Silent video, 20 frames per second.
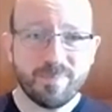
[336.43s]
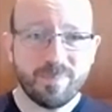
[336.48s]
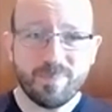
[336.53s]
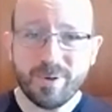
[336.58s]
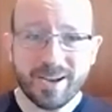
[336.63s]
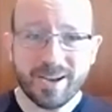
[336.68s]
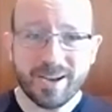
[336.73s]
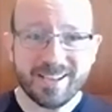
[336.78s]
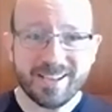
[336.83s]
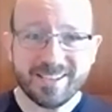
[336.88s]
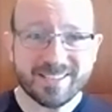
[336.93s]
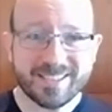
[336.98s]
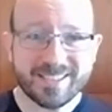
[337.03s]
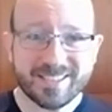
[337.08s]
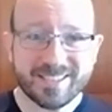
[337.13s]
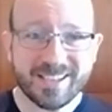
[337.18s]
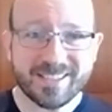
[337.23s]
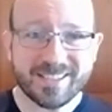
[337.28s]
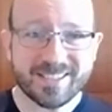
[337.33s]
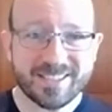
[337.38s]
But it
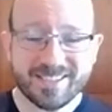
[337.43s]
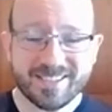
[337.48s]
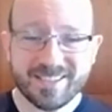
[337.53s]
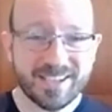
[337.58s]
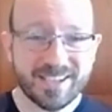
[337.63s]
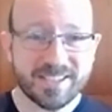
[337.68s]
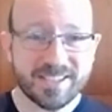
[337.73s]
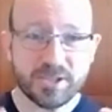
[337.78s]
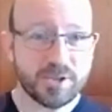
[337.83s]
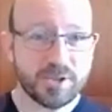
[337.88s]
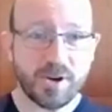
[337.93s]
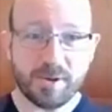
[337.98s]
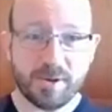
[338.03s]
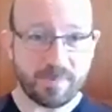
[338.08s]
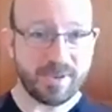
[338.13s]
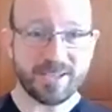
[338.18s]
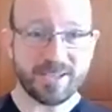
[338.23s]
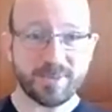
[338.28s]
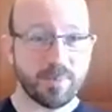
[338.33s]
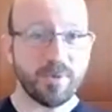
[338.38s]
doesn't strike
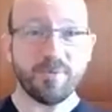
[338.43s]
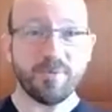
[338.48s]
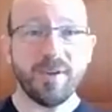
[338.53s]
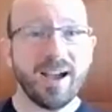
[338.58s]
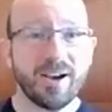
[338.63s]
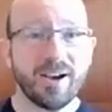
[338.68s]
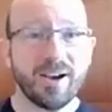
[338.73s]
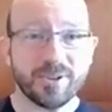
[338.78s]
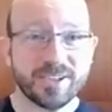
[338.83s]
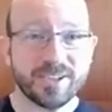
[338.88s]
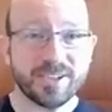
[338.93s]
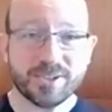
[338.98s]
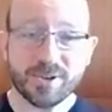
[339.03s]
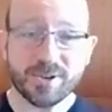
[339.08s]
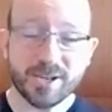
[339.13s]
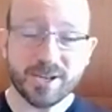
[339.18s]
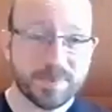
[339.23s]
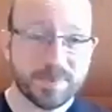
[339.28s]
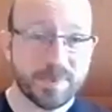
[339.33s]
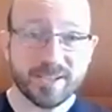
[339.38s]
me as profound. It
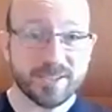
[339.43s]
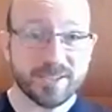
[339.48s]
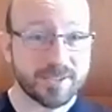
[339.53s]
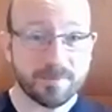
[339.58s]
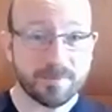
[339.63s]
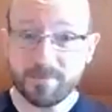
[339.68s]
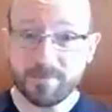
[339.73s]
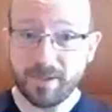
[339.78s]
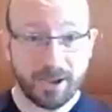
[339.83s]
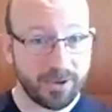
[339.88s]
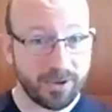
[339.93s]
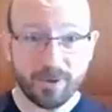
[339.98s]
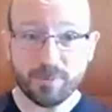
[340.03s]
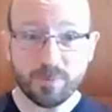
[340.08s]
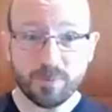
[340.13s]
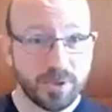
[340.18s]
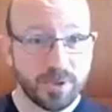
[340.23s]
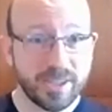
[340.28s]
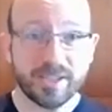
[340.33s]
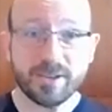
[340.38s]
strikes me as a
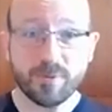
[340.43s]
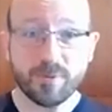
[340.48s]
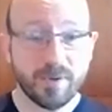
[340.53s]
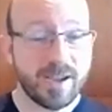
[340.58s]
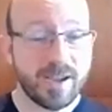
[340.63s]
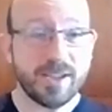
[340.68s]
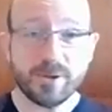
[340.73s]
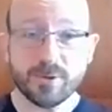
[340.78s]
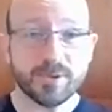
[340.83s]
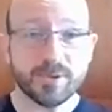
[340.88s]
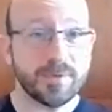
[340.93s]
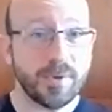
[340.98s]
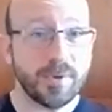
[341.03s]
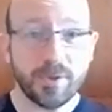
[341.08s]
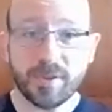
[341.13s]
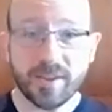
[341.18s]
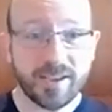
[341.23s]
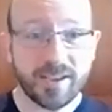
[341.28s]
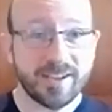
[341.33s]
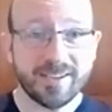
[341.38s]
really great, useful
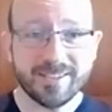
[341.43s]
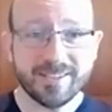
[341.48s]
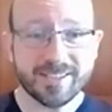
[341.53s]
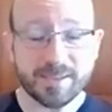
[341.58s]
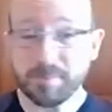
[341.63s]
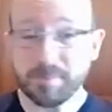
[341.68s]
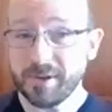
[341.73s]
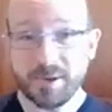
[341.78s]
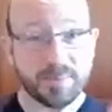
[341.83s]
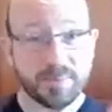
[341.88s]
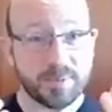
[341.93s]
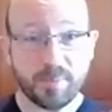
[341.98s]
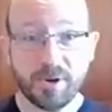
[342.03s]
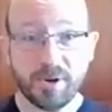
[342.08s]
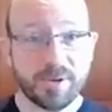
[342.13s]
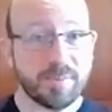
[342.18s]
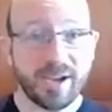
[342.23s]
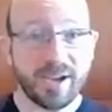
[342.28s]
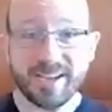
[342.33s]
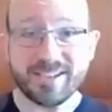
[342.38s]
thing. Sometimes
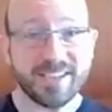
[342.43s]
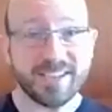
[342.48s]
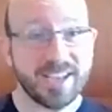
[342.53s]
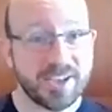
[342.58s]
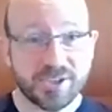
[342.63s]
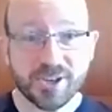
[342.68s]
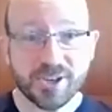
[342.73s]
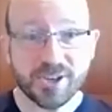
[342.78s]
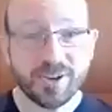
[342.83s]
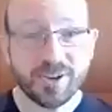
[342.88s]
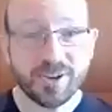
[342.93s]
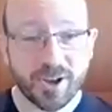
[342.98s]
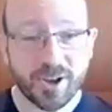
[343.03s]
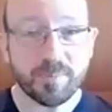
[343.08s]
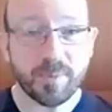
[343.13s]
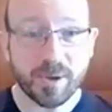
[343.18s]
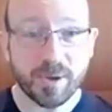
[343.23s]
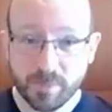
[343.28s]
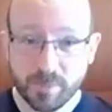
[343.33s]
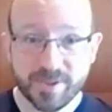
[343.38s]
putting my attention on
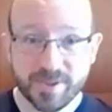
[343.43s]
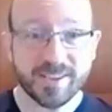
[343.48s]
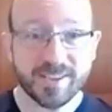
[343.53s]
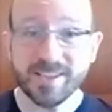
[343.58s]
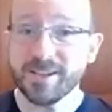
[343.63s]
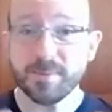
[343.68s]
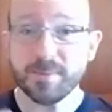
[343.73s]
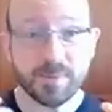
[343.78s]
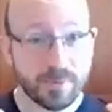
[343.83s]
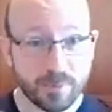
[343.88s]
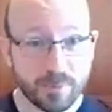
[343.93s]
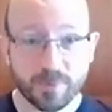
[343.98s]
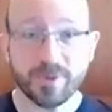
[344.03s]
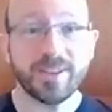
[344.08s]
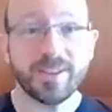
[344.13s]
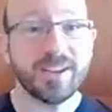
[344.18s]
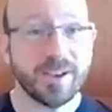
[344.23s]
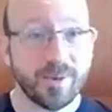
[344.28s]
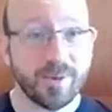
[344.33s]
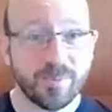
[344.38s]
my breathing can be
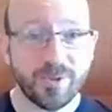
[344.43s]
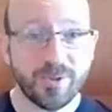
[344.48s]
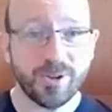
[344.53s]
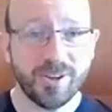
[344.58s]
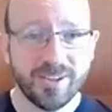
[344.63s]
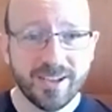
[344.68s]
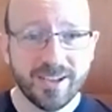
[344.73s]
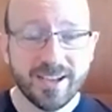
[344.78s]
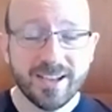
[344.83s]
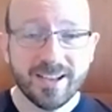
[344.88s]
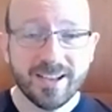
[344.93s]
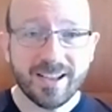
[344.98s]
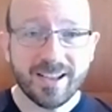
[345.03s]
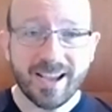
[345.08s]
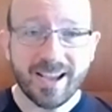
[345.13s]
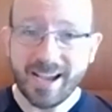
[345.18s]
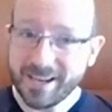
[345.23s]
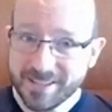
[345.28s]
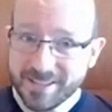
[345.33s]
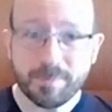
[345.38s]
really helpful.
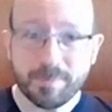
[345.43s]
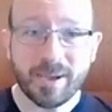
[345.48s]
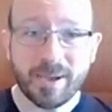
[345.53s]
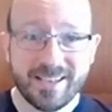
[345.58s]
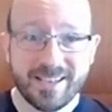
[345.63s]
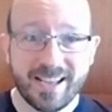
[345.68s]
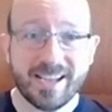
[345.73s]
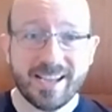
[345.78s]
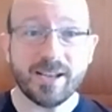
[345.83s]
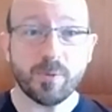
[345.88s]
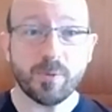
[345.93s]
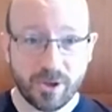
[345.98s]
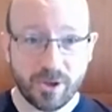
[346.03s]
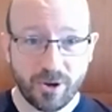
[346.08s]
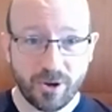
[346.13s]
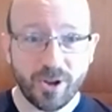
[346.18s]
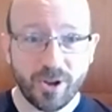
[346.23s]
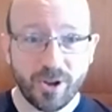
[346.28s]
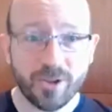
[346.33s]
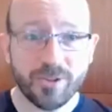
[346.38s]
And it's mundane. We
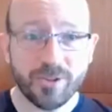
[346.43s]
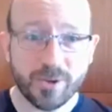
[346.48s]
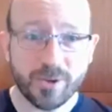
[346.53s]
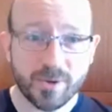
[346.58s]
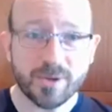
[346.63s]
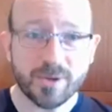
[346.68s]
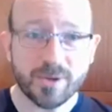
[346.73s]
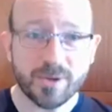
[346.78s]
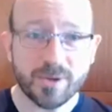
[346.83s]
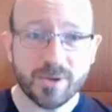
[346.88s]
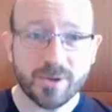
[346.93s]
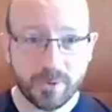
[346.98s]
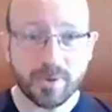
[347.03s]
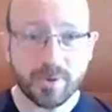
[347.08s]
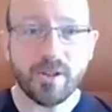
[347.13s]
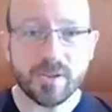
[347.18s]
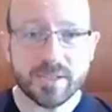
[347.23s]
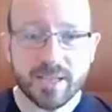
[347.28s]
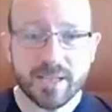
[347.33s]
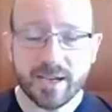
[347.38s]
all do it. We all do it all
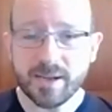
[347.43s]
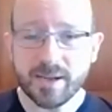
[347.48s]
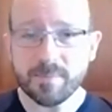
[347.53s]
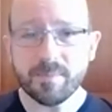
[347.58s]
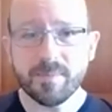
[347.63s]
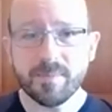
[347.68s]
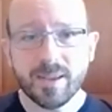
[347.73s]
the time.